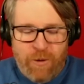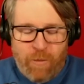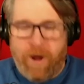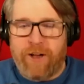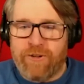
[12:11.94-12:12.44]

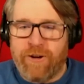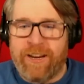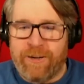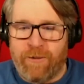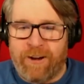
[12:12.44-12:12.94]
while
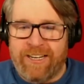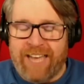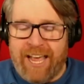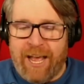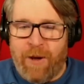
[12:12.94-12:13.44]
trying to run a
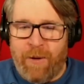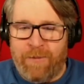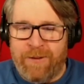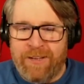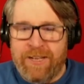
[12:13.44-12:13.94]

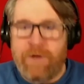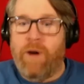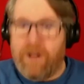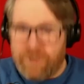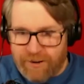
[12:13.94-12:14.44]
town,
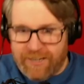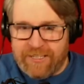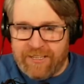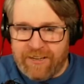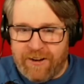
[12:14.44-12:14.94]
while trying to
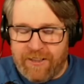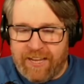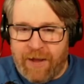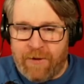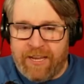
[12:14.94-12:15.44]
sit on the
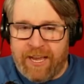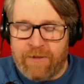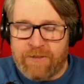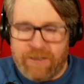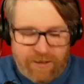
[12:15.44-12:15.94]
county
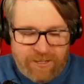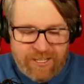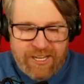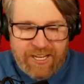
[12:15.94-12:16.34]
council,